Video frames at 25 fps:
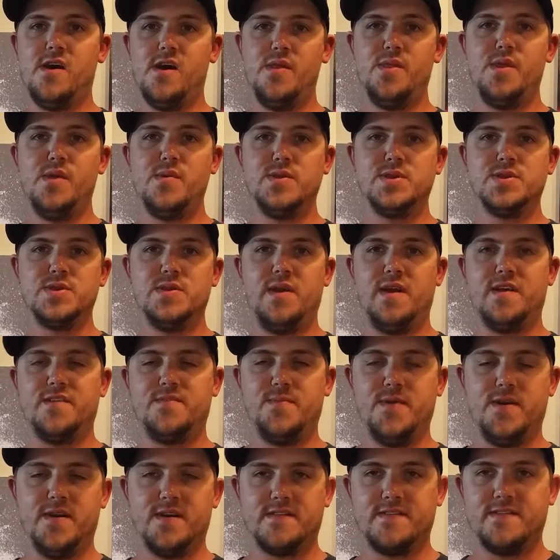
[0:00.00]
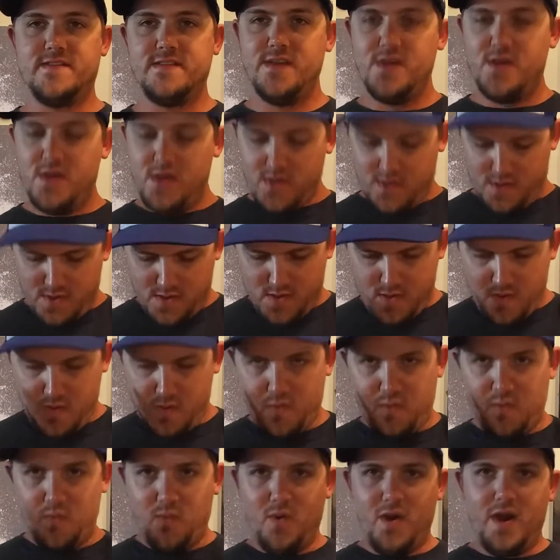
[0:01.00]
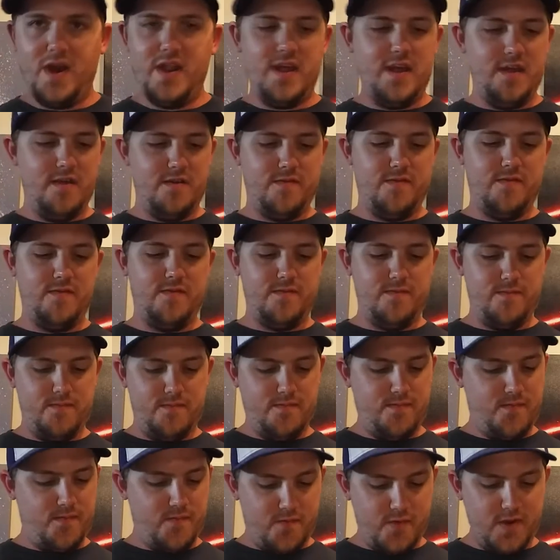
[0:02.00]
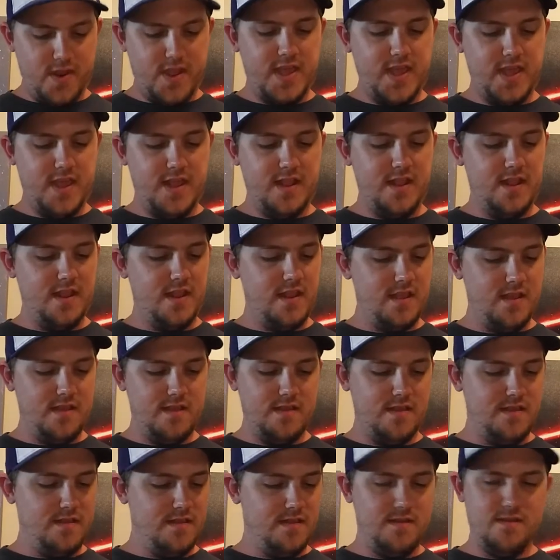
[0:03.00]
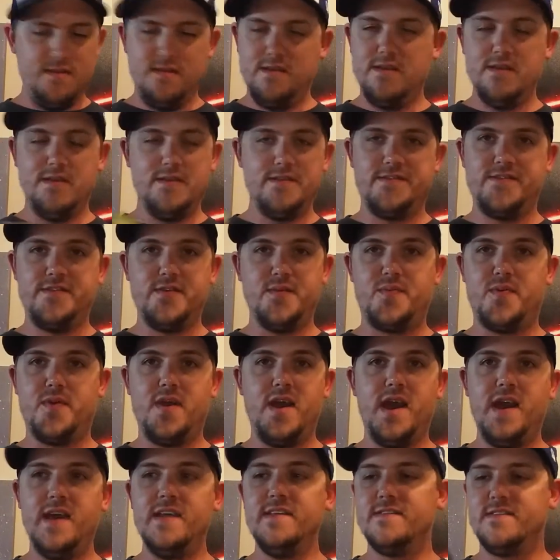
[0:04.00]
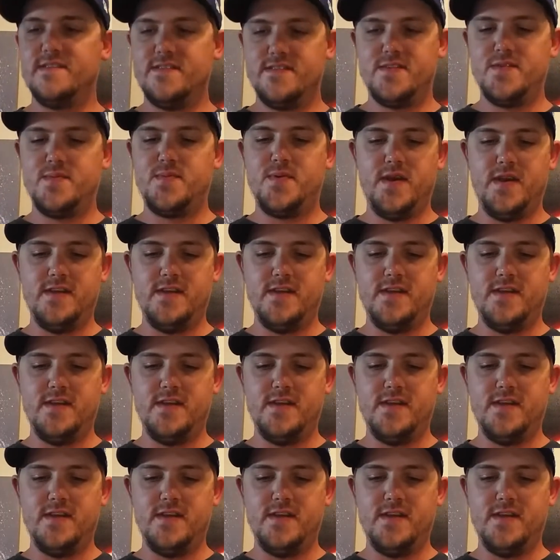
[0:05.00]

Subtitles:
on the original Xbox. What a freaking surprise.